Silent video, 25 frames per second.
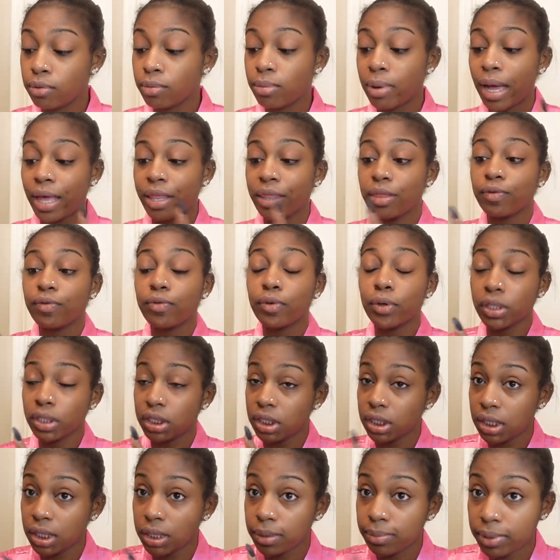buy the
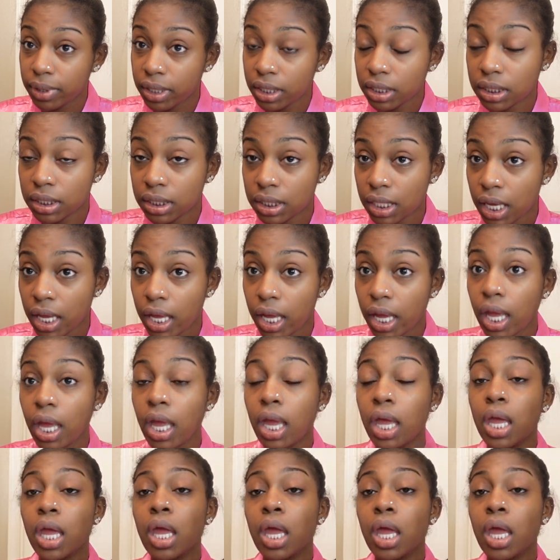14 piece set,